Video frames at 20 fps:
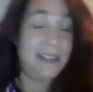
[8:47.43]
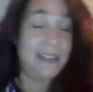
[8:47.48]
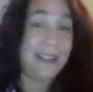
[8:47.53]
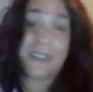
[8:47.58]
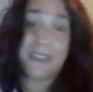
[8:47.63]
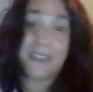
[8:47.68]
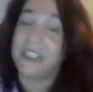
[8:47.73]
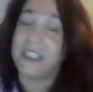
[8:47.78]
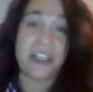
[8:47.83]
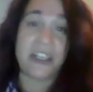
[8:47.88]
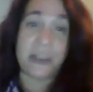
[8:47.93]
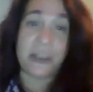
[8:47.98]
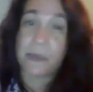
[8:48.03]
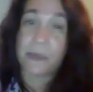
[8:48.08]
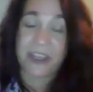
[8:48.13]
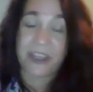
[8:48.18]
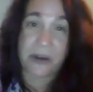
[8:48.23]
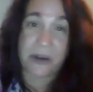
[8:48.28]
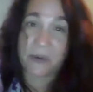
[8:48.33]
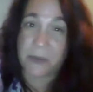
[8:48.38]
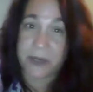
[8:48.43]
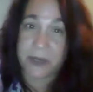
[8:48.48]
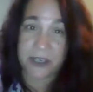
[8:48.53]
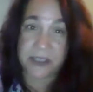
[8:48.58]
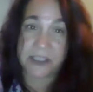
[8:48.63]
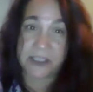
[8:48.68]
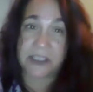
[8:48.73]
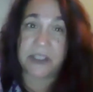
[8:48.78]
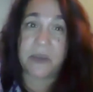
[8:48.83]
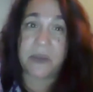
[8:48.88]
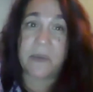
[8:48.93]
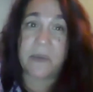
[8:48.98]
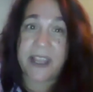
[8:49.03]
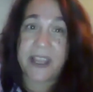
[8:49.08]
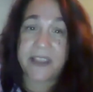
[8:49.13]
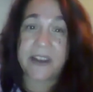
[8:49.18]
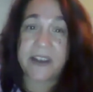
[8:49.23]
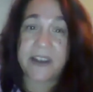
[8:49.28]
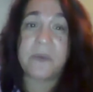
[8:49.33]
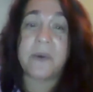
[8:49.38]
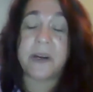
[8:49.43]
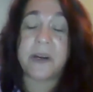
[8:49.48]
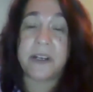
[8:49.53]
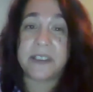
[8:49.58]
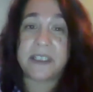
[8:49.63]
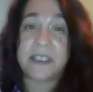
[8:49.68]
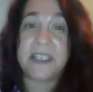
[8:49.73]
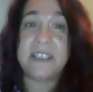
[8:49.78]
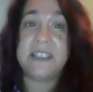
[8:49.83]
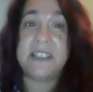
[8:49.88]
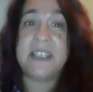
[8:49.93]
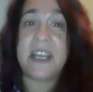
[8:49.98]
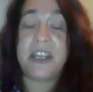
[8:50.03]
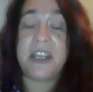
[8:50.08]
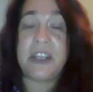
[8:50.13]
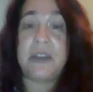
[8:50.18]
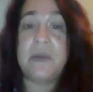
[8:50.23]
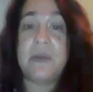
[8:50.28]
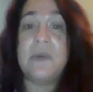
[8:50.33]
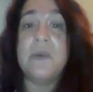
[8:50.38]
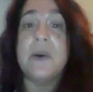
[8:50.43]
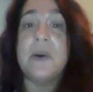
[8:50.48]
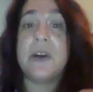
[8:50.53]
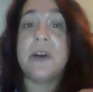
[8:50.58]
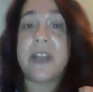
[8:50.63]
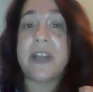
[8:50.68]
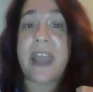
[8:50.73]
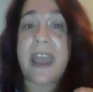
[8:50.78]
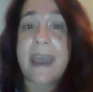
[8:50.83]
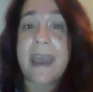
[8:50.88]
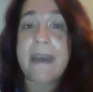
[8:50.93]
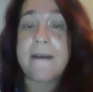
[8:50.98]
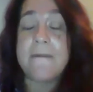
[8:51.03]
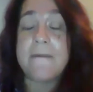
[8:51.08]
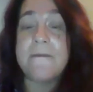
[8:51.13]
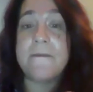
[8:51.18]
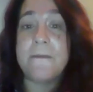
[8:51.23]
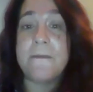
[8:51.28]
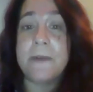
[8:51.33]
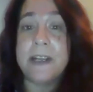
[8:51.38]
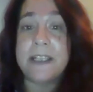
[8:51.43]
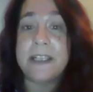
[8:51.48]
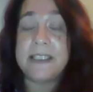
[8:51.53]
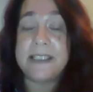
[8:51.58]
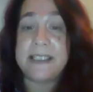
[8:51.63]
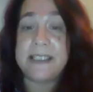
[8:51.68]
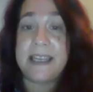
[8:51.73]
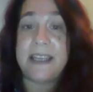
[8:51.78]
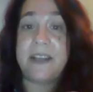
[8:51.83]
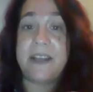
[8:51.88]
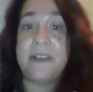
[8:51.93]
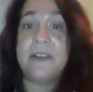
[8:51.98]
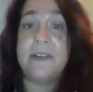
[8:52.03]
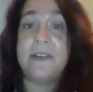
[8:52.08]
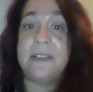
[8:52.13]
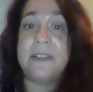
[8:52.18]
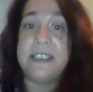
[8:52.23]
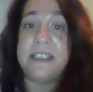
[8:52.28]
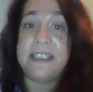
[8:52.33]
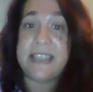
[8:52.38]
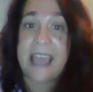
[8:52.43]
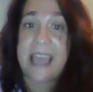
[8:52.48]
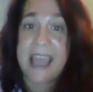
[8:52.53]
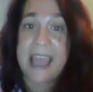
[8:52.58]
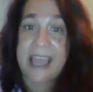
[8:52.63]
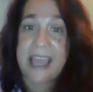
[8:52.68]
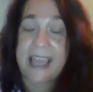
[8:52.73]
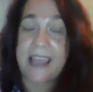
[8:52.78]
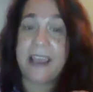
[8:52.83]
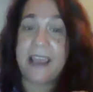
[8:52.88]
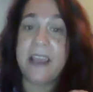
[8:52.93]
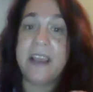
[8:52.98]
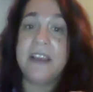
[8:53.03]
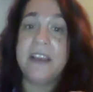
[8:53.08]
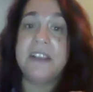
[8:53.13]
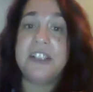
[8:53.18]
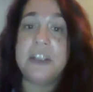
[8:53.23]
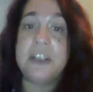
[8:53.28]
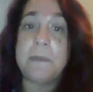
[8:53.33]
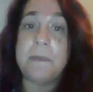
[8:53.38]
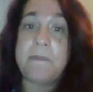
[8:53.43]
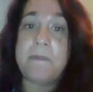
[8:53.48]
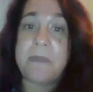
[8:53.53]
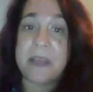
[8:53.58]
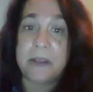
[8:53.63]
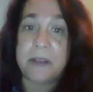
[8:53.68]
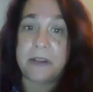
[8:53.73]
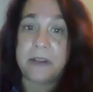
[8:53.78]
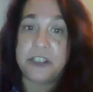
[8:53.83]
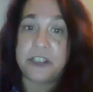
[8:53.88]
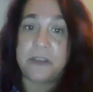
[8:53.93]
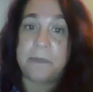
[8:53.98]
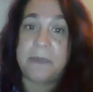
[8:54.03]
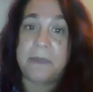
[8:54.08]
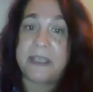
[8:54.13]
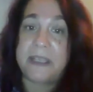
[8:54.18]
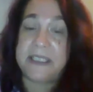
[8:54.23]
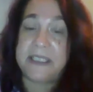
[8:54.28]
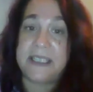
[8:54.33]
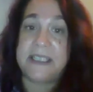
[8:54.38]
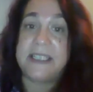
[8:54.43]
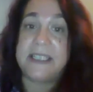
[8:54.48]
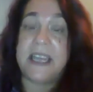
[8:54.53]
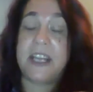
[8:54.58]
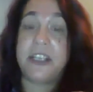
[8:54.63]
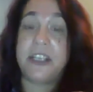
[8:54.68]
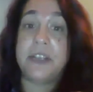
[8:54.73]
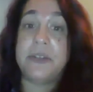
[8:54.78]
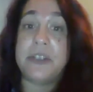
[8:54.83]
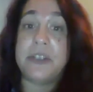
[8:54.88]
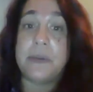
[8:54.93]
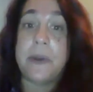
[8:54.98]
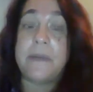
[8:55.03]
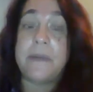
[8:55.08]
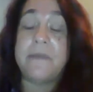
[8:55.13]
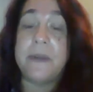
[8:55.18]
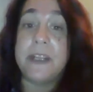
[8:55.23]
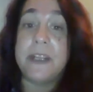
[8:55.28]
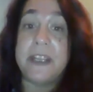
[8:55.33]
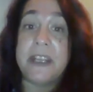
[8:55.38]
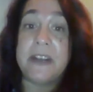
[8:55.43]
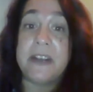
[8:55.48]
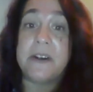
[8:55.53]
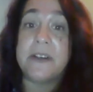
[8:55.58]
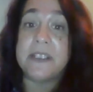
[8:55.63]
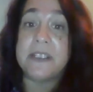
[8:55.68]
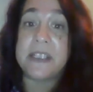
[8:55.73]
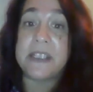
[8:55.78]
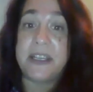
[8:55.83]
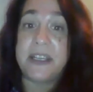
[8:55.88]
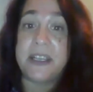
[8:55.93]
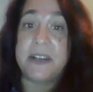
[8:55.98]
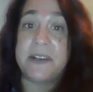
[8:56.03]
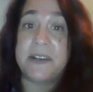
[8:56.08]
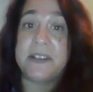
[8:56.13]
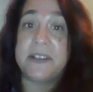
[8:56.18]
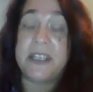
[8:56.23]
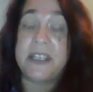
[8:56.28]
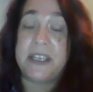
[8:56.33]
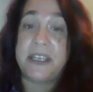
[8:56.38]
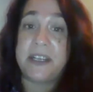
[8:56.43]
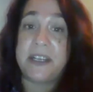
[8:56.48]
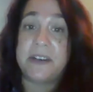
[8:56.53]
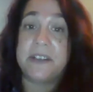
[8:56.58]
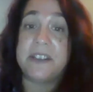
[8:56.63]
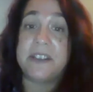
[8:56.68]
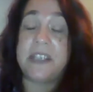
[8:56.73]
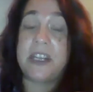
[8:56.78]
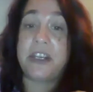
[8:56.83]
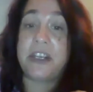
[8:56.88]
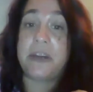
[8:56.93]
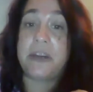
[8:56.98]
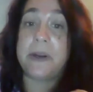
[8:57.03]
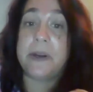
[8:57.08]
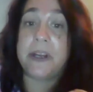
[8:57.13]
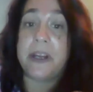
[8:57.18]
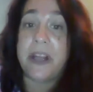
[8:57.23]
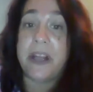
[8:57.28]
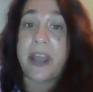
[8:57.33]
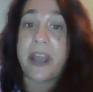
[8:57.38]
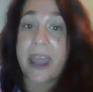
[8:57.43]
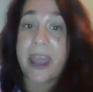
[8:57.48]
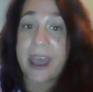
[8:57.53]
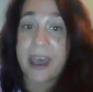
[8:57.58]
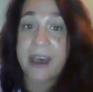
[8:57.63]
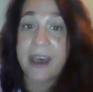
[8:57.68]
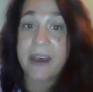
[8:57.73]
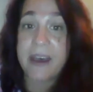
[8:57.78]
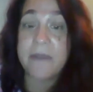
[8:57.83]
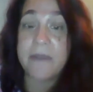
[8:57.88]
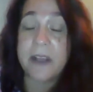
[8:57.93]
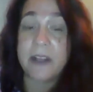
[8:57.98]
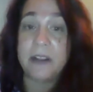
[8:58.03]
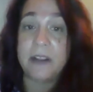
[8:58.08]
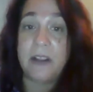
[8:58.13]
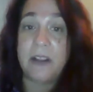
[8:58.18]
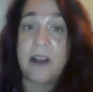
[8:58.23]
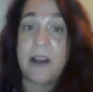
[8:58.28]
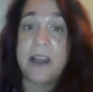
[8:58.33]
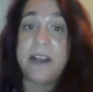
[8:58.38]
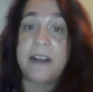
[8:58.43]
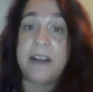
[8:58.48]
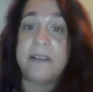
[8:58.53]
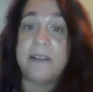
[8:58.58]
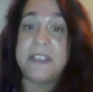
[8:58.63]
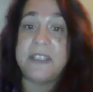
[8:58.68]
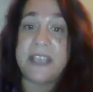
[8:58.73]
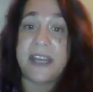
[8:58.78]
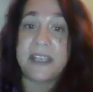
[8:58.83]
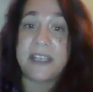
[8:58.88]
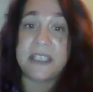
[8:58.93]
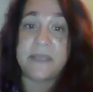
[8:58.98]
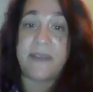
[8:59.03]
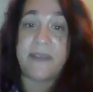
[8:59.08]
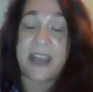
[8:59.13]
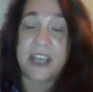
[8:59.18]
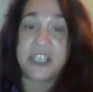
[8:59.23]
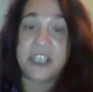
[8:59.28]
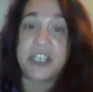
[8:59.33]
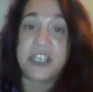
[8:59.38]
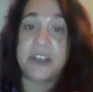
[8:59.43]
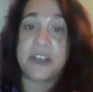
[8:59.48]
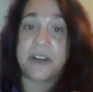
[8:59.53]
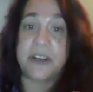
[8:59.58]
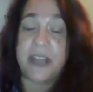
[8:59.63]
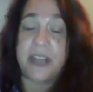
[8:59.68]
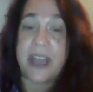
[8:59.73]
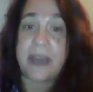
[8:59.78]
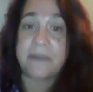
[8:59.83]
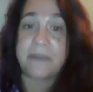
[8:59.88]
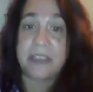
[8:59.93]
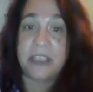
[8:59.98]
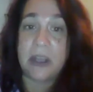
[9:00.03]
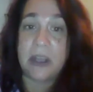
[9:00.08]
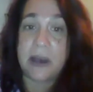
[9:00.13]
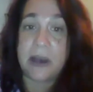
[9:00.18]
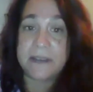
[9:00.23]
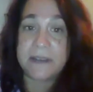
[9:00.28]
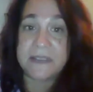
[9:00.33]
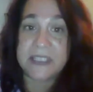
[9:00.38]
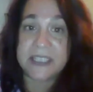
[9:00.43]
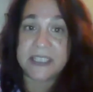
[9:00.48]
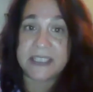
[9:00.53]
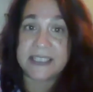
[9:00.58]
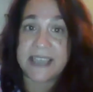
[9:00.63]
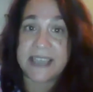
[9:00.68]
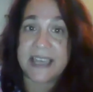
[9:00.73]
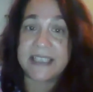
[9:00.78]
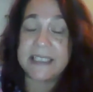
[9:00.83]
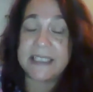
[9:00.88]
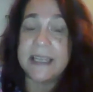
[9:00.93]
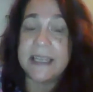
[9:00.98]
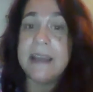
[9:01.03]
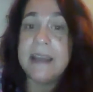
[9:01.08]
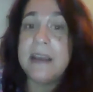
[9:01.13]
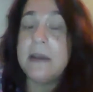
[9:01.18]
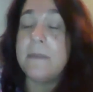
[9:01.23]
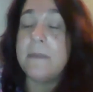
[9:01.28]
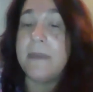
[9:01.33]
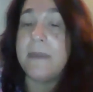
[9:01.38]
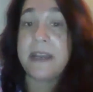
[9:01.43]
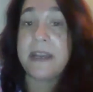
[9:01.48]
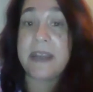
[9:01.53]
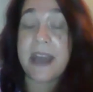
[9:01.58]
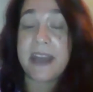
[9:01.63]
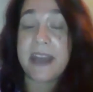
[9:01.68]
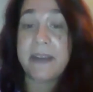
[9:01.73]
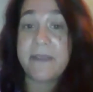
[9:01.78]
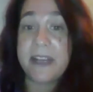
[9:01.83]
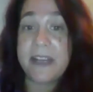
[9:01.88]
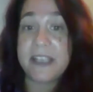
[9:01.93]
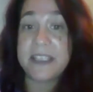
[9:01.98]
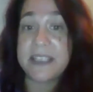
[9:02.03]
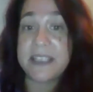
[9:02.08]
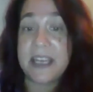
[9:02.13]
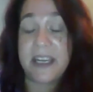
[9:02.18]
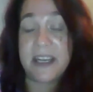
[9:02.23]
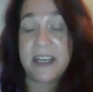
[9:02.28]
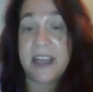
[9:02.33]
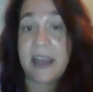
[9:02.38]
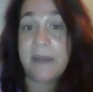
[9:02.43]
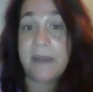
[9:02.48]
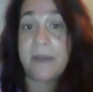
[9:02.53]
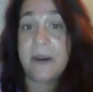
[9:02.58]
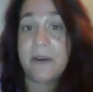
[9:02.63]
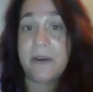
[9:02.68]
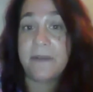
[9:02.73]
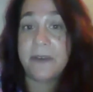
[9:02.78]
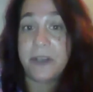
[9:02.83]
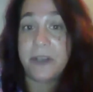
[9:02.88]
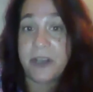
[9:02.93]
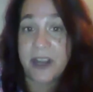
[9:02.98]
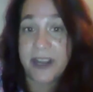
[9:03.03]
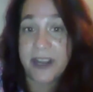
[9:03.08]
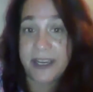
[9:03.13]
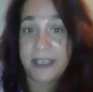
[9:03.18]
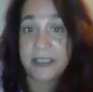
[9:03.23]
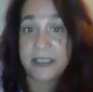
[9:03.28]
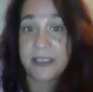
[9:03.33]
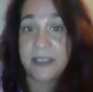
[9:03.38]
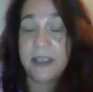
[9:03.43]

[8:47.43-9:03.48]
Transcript: That's not the way that it works. The way that it works is that you work every single day to build your business, and you do it for years and years and years, and you are going to have a lot of satisfaction. You're going to have a lot of success, but none of it is going to come overnight.